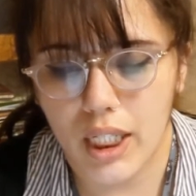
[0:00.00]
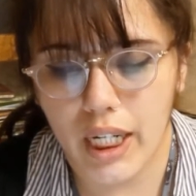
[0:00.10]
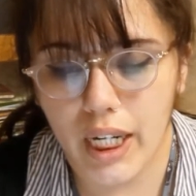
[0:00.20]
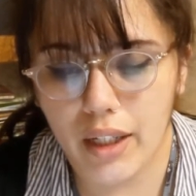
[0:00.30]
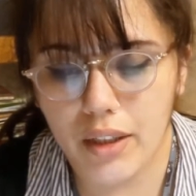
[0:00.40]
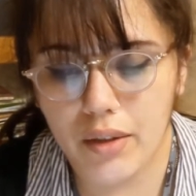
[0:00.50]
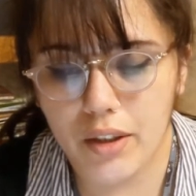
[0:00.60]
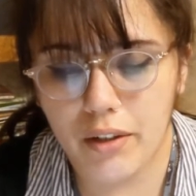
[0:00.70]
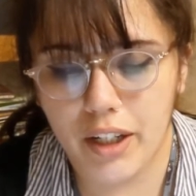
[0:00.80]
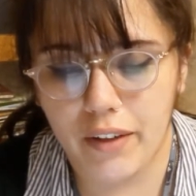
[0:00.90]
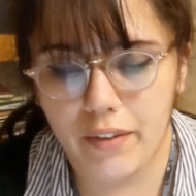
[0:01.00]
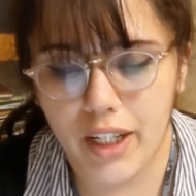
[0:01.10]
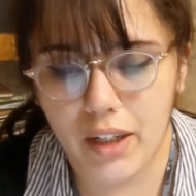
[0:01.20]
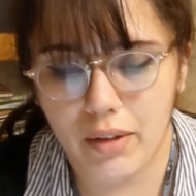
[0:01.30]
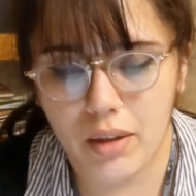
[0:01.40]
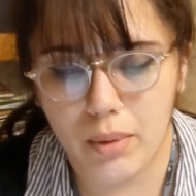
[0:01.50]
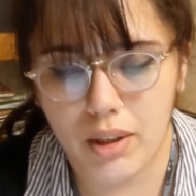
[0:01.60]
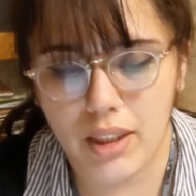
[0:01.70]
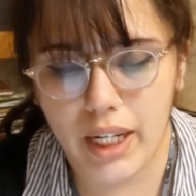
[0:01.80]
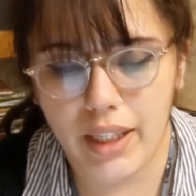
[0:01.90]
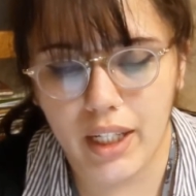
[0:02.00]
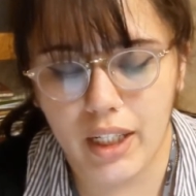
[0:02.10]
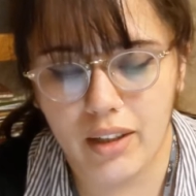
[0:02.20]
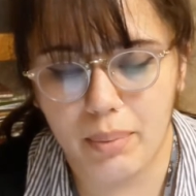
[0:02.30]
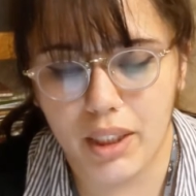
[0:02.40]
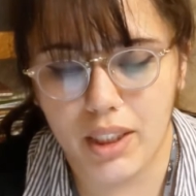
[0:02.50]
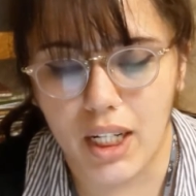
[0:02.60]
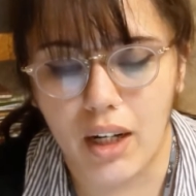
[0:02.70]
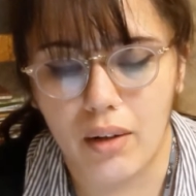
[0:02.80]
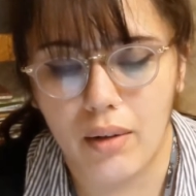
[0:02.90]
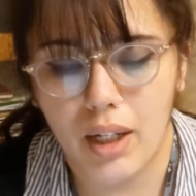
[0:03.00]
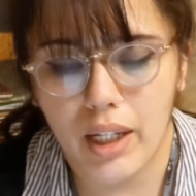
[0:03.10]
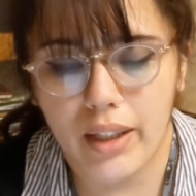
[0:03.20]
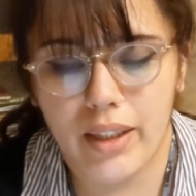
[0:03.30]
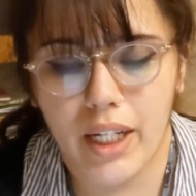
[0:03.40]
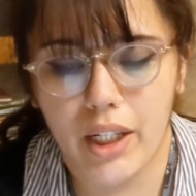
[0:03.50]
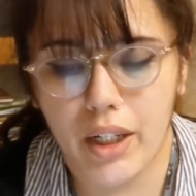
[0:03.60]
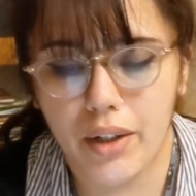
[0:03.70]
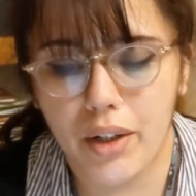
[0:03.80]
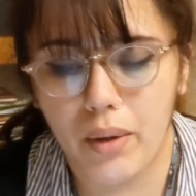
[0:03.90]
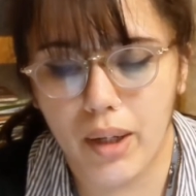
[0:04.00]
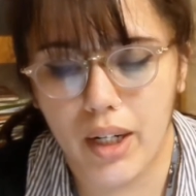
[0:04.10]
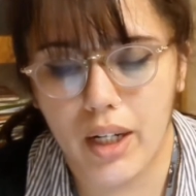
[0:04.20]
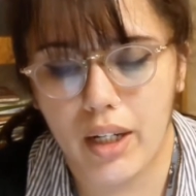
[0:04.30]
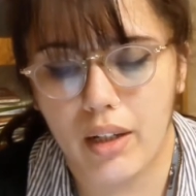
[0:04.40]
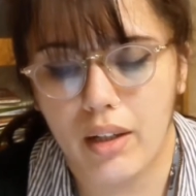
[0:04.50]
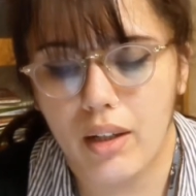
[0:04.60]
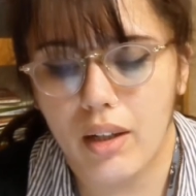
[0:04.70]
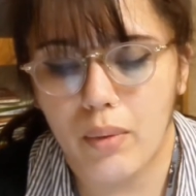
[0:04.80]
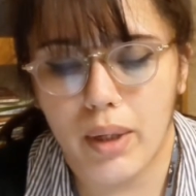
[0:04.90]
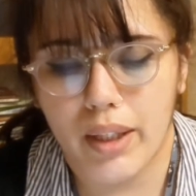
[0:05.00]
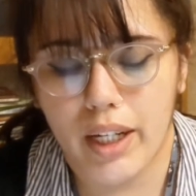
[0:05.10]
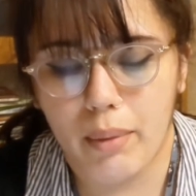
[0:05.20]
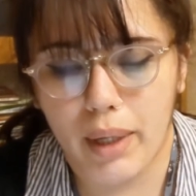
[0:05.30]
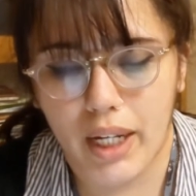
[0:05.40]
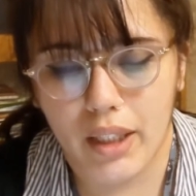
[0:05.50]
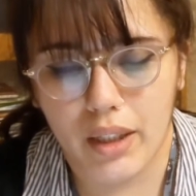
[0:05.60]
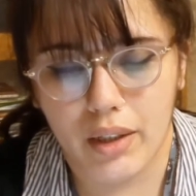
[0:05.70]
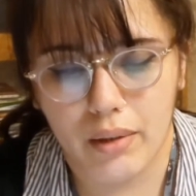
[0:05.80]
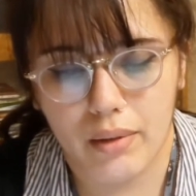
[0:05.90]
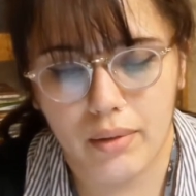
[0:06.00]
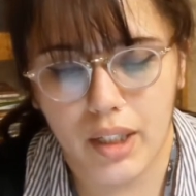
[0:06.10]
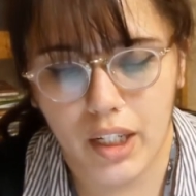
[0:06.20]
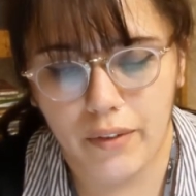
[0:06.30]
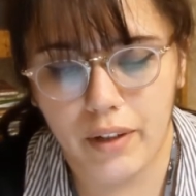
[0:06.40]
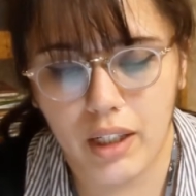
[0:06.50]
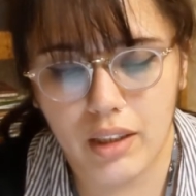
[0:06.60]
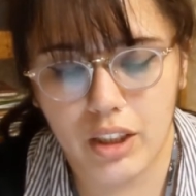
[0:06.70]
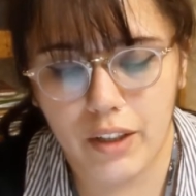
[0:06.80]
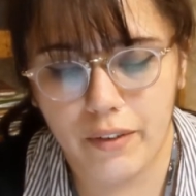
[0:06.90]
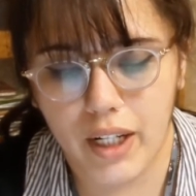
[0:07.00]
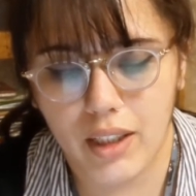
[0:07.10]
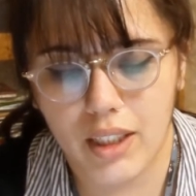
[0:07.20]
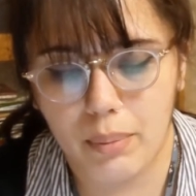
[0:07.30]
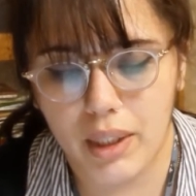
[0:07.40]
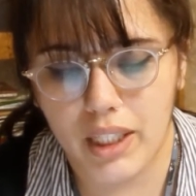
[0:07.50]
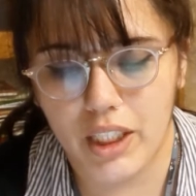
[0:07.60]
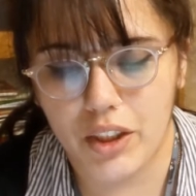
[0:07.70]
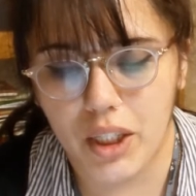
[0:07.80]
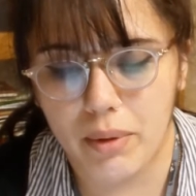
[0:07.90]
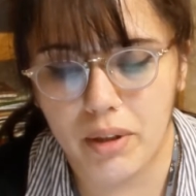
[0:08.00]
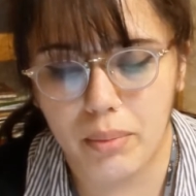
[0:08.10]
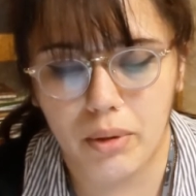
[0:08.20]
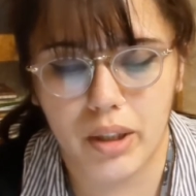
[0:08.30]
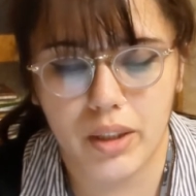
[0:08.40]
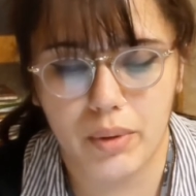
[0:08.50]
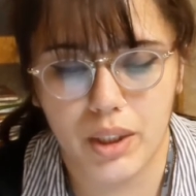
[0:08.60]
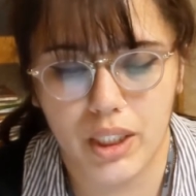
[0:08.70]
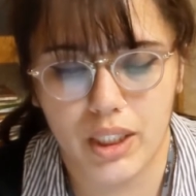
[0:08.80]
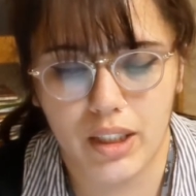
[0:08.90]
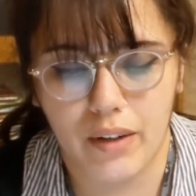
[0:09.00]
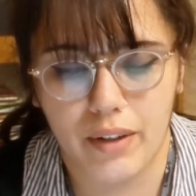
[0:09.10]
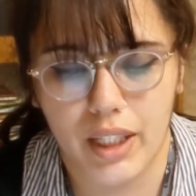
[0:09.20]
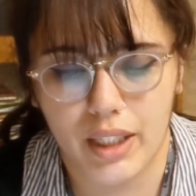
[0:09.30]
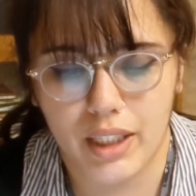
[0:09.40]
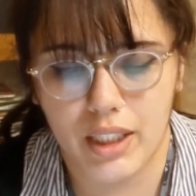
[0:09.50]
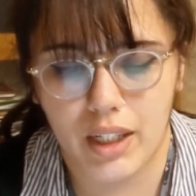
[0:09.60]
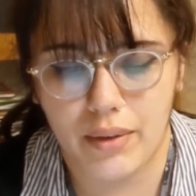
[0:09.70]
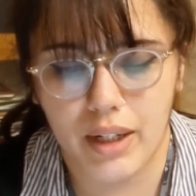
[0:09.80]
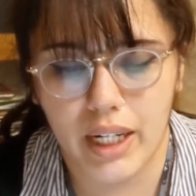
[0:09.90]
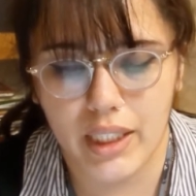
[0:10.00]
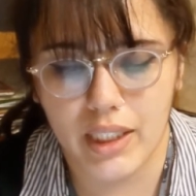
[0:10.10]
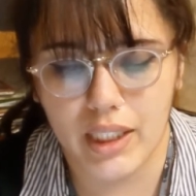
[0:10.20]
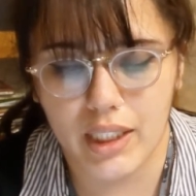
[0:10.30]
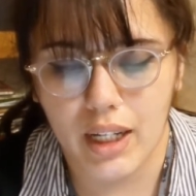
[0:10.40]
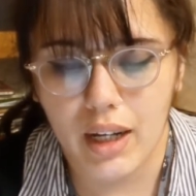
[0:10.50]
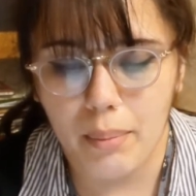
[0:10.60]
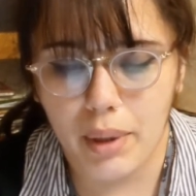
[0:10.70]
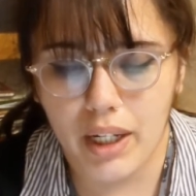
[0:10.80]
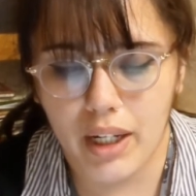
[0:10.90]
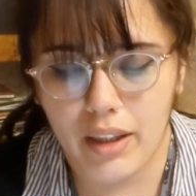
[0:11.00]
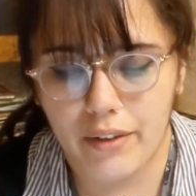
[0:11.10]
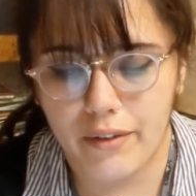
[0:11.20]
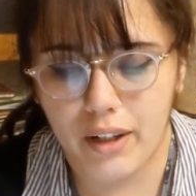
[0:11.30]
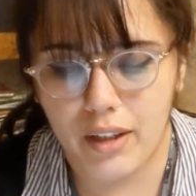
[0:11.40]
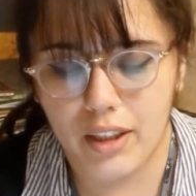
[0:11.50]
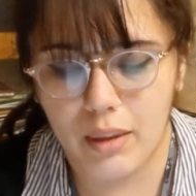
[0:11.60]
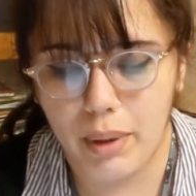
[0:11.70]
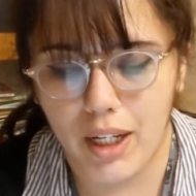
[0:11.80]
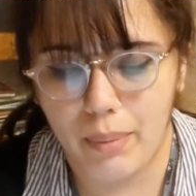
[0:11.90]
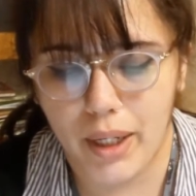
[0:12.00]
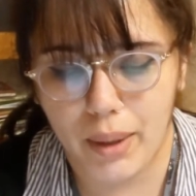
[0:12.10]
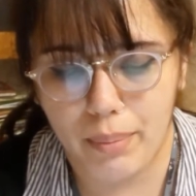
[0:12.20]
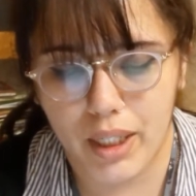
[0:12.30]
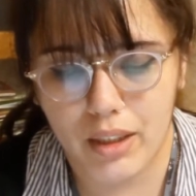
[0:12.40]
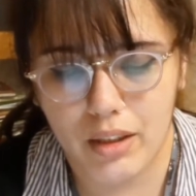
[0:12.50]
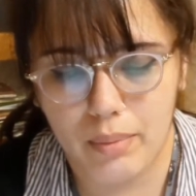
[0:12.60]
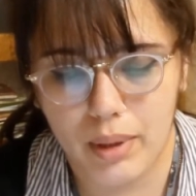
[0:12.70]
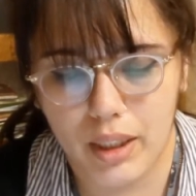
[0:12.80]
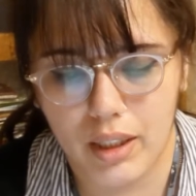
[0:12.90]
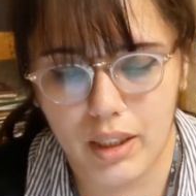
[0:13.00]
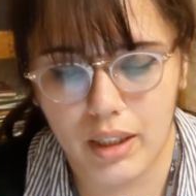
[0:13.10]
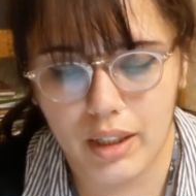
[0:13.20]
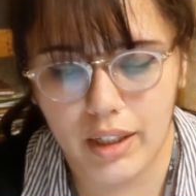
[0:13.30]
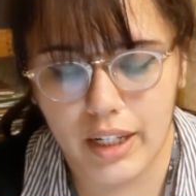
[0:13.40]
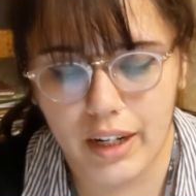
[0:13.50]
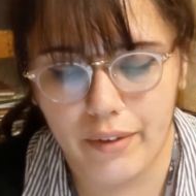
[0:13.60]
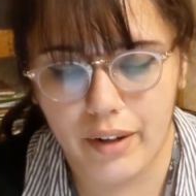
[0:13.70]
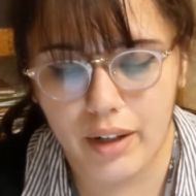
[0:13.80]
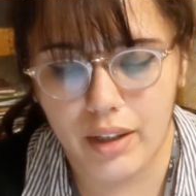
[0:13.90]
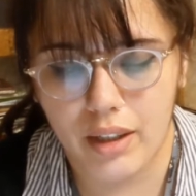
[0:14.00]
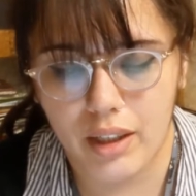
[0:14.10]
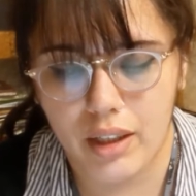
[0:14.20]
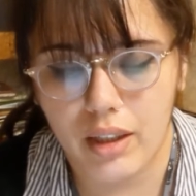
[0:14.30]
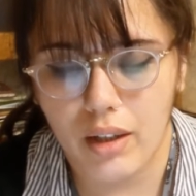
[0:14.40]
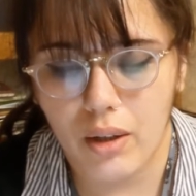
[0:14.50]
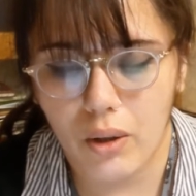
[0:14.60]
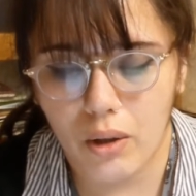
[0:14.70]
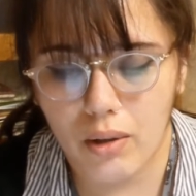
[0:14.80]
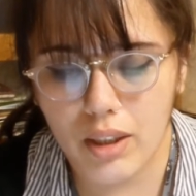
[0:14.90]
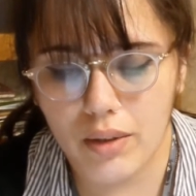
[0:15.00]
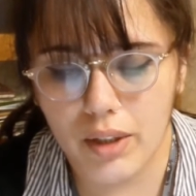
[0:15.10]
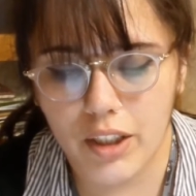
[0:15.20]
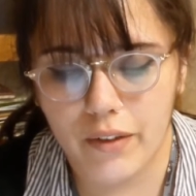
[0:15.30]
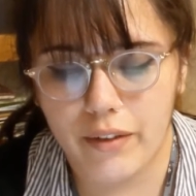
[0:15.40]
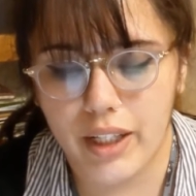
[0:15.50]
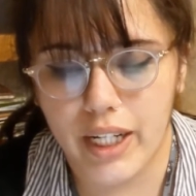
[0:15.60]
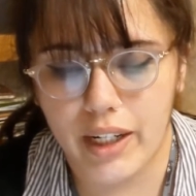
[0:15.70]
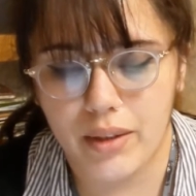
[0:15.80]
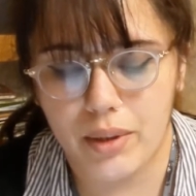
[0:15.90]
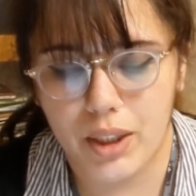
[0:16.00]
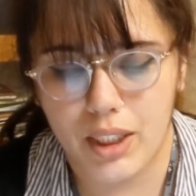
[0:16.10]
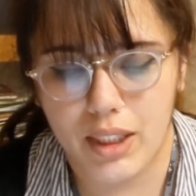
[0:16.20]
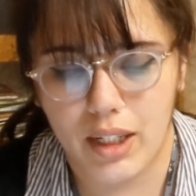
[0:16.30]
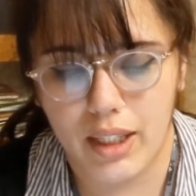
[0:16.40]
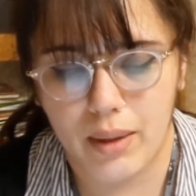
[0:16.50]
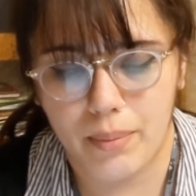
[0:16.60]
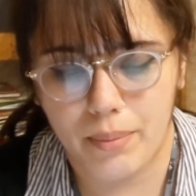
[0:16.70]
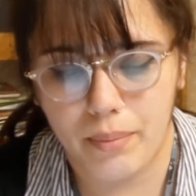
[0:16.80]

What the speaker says: Anne, new to grief, thought it was almost sad that it could be so, that they could go on without Matthew. She felt something like shame and remorse when she discovered that the sunrises beyond the firs and the pale pink buds opening the garden gave her the olden rush of gladness when she saw them.